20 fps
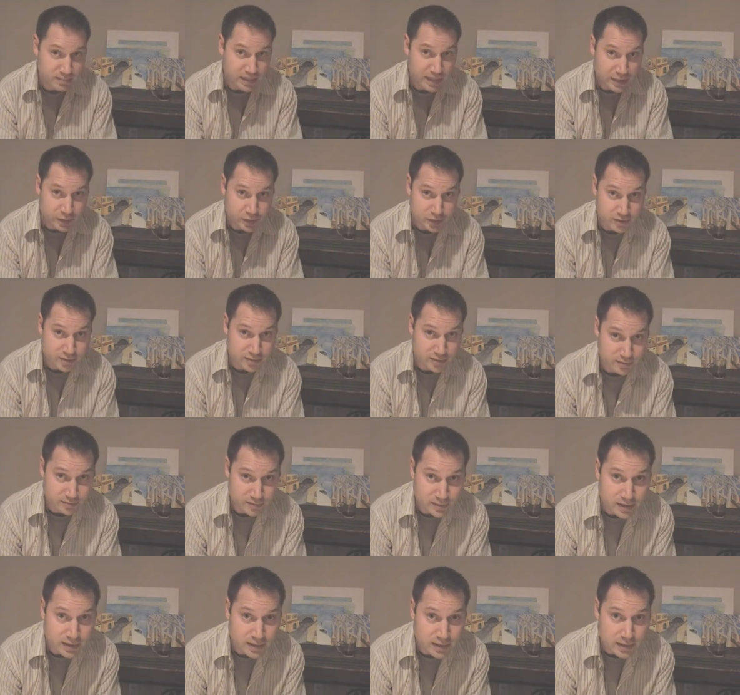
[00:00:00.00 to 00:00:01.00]
Nature and
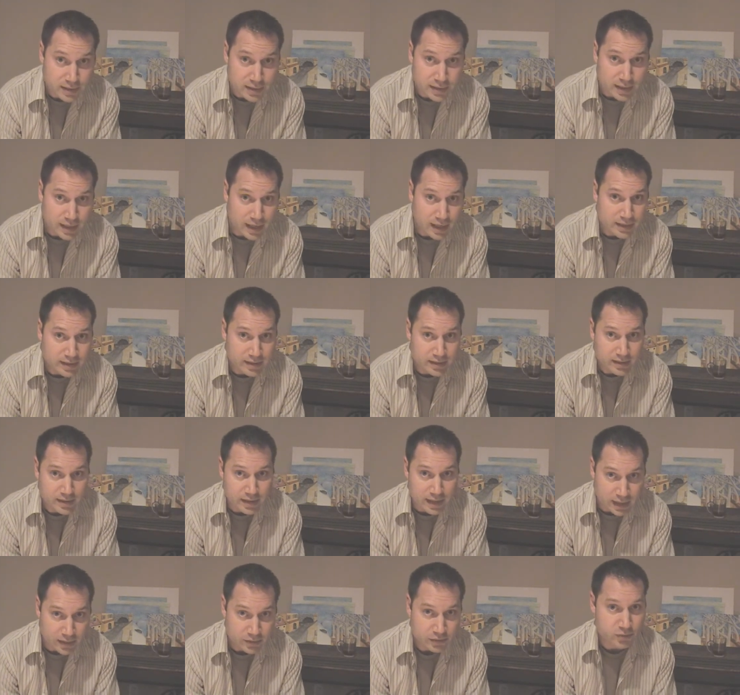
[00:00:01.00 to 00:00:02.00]
hiking
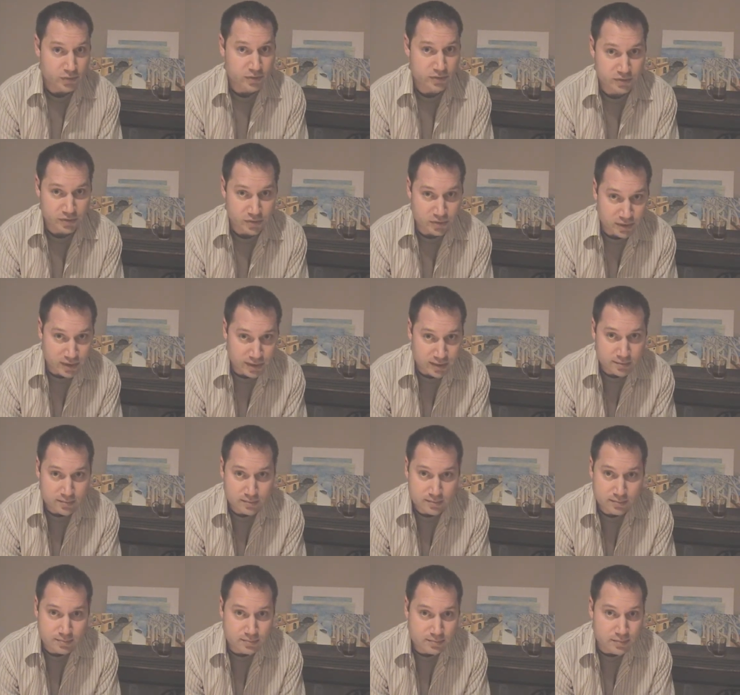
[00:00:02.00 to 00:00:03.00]
and outdoors and all that
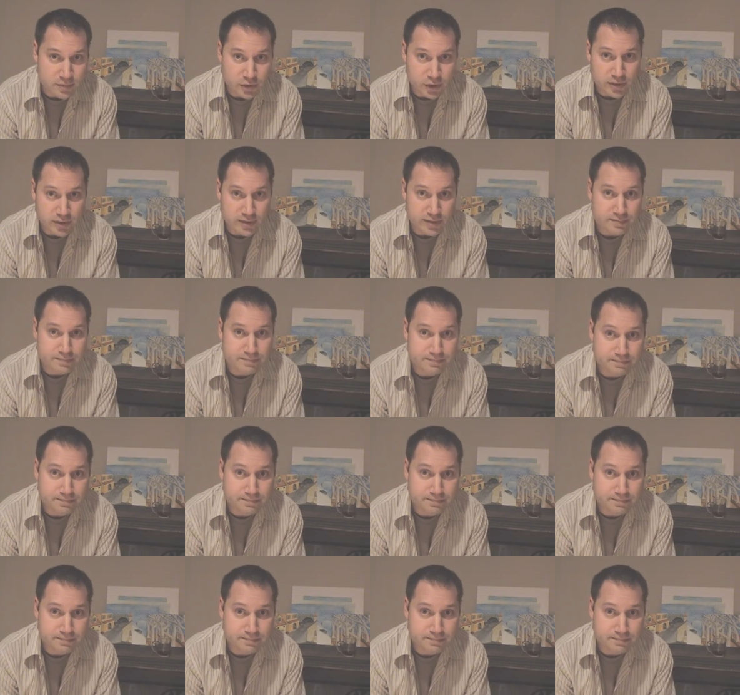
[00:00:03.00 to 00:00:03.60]
junk.